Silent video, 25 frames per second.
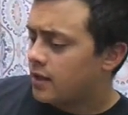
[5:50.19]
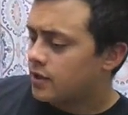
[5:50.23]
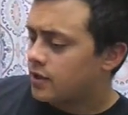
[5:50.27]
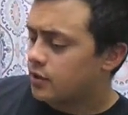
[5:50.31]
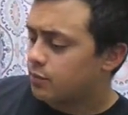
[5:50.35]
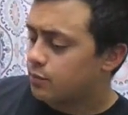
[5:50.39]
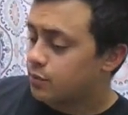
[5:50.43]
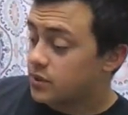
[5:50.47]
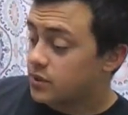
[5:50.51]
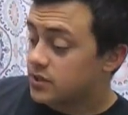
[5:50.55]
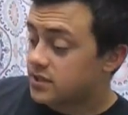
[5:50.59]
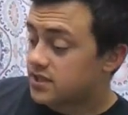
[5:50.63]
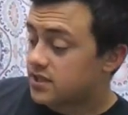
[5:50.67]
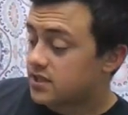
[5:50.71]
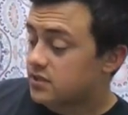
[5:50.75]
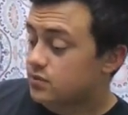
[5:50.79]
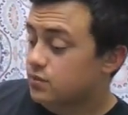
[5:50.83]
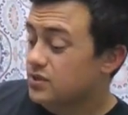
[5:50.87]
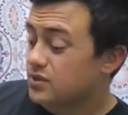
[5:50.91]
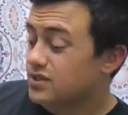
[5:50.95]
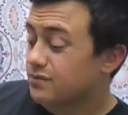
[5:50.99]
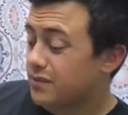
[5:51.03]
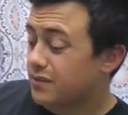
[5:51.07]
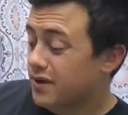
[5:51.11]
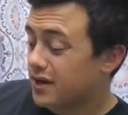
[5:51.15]
The princess
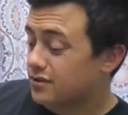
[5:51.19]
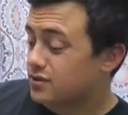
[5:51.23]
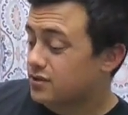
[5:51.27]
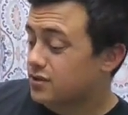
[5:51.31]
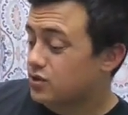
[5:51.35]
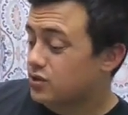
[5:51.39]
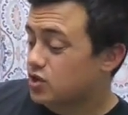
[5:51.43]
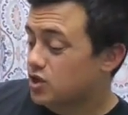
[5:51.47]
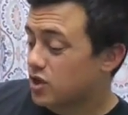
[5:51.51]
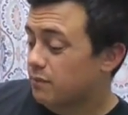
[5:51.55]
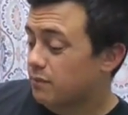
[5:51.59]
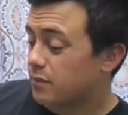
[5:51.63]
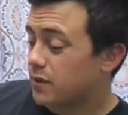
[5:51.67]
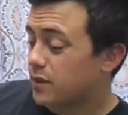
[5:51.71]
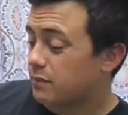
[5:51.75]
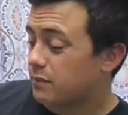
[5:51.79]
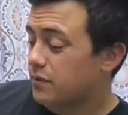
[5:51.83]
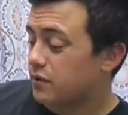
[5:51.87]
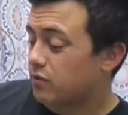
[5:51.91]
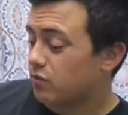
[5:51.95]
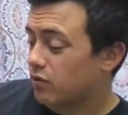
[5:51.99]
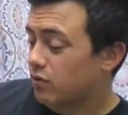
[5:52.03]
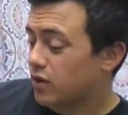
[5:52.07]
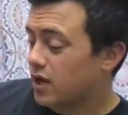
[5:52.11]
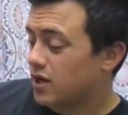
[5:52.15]
was about to jump up
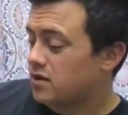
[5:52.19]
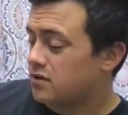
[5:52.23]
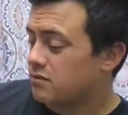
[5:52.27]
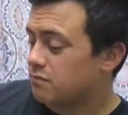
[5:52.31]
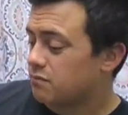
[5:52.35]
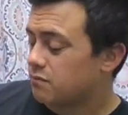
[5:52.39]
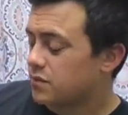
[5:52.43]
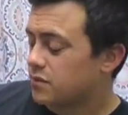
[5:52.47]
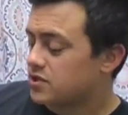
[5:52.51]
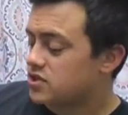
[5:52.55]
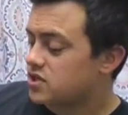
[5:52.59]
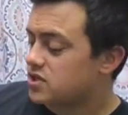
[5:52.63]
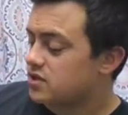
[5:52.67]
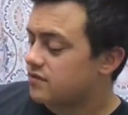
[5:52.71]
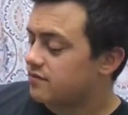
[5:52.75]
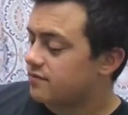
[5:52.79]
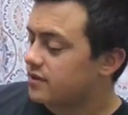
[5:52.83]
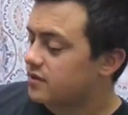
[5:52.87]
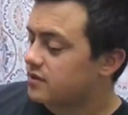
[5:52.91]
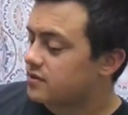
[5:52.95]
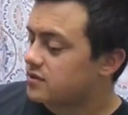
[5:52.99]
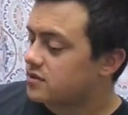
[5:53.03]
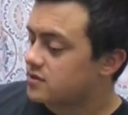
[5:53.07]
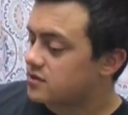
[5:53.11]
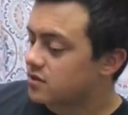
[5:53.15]
and run, but she
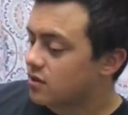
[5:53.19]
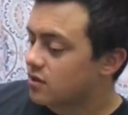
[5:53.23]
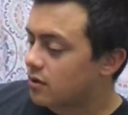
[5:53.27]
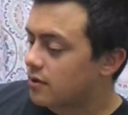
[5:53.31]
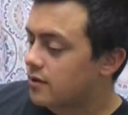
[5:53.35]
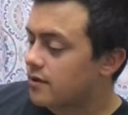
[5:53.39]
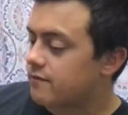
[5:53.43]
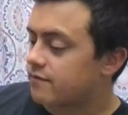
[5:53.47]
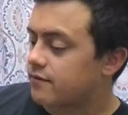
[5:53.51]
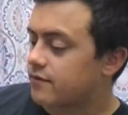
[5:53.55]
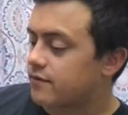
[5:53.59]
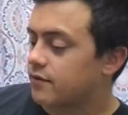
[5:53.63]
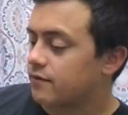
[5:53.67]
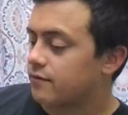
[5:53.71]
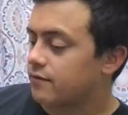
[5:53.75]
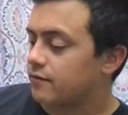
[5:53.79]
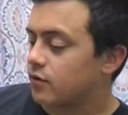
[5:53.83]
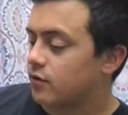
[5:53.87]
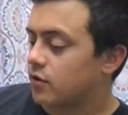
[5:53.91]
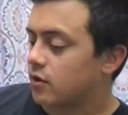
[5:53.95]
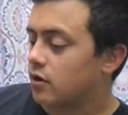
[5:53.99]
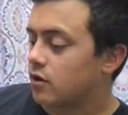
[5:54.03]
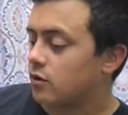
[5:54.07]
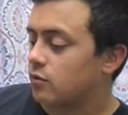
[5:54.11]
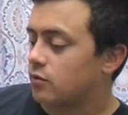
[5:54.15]
felt sorry for the
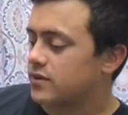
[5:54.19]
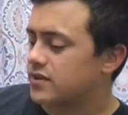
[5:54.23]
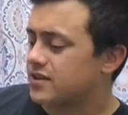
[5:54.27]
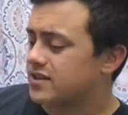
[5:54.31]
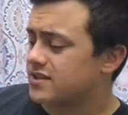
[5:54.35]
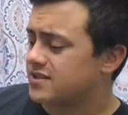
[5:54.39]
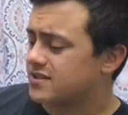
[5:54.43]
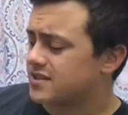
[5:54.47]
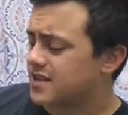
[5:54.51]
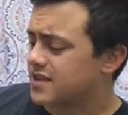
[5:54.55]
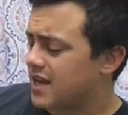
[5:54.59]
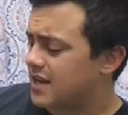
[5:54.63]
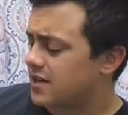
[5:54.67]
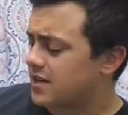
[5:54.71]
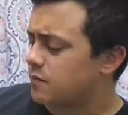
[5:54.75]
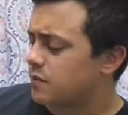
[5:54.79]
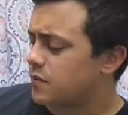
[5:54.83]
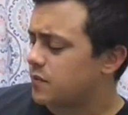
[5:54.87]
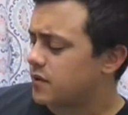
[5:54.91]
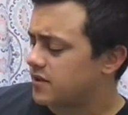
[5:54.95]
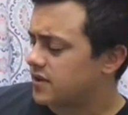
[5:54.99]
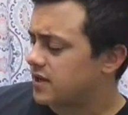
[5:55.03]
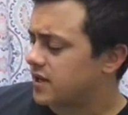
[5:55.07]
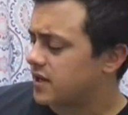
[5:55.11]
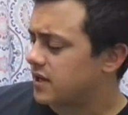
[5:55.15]
frog with the sad and
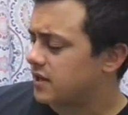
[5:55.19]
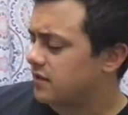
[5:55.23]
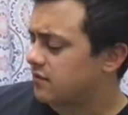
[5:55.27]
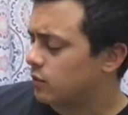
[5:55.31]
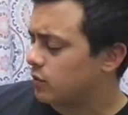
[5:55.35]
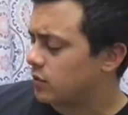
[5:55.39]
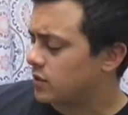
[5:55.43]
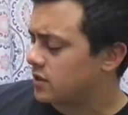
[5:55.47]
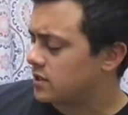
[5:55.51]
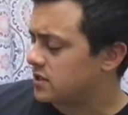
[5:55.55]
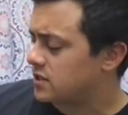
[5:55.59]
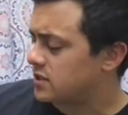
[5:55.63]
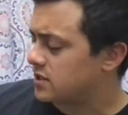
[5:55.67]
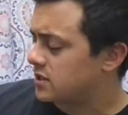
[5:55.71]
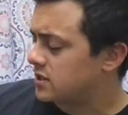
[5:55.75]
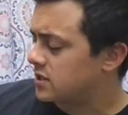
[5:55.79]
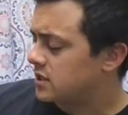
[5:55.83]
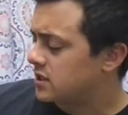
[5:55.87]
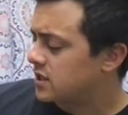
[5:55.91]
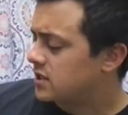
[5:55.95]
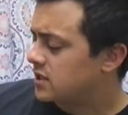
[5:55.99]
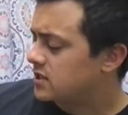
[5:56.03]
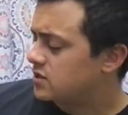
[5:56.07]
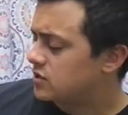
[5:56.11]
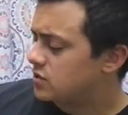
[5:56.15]
pathetic voice.
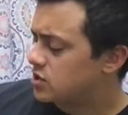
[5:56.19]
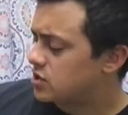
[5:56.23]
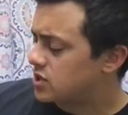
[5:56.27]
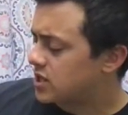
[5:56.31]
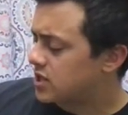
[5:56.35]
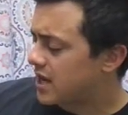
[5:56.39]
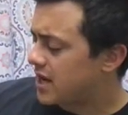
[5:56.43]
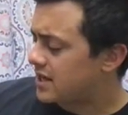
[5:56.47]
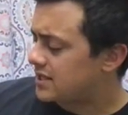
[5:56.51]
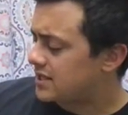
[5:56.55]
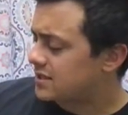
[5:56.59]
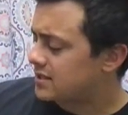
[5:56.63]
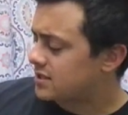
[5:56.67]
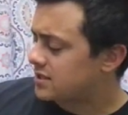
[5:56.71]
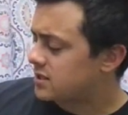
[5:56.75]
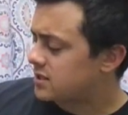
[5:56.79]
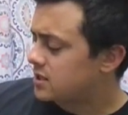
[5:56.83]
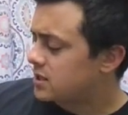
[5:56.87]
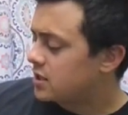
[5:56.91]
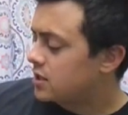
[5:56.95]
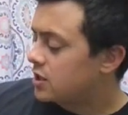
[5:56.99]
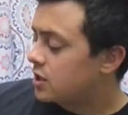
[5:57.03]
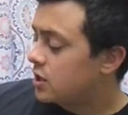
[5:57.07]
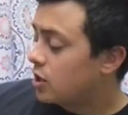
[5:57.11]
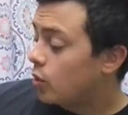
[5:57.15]
So she asked,
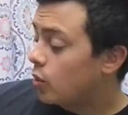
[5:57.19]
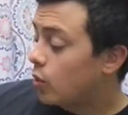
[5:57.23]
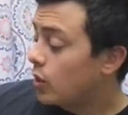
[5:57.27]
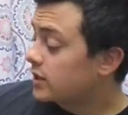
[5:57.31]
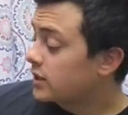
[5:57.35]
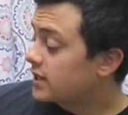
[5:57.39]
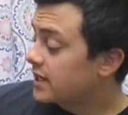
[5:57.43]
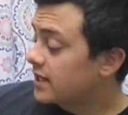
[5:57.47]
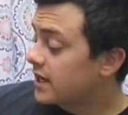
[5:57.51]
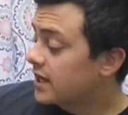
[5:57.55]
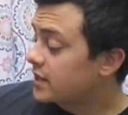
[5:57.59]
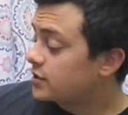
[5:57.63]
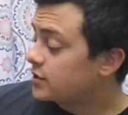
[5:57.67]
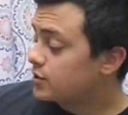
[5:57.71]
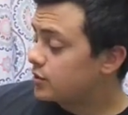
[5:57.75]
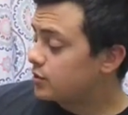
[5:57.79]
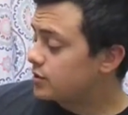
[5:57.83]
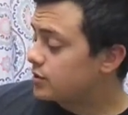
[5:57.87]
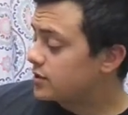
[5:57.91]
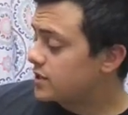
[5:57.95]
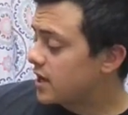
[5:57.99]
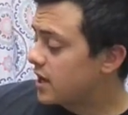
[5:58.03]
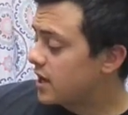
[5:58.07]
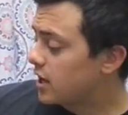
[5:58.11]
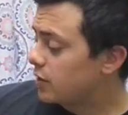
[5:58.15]
What can I do
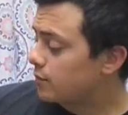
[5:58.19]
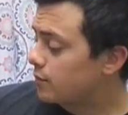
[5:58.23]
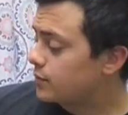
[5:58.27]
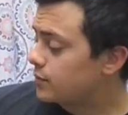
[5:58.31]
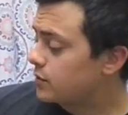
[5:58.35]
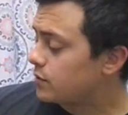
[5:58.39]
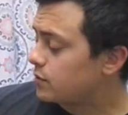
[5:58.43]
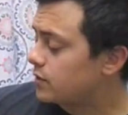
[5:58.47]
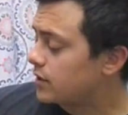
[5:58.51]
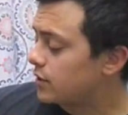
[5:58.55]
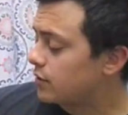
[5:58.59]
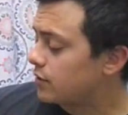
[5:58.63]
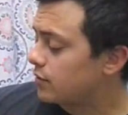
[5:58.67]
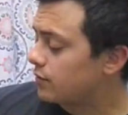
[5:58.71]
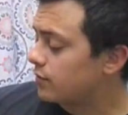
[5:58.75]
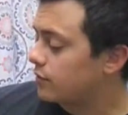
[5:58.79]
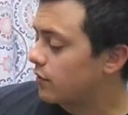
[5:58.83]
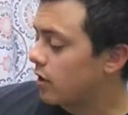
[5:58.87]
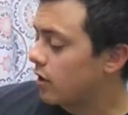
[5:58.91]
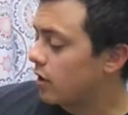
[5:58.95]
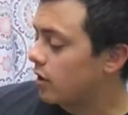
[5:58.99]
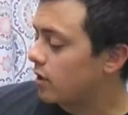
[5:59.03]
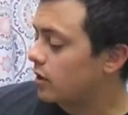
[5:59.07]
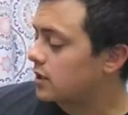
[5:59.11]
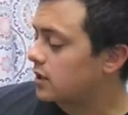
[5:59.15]
to help you, little
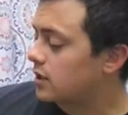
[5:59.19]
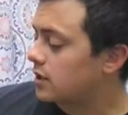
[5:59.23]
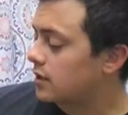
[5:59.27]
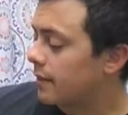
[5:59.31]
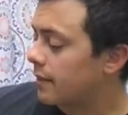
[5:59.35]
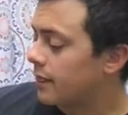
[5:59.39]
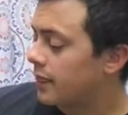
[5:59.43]
frog?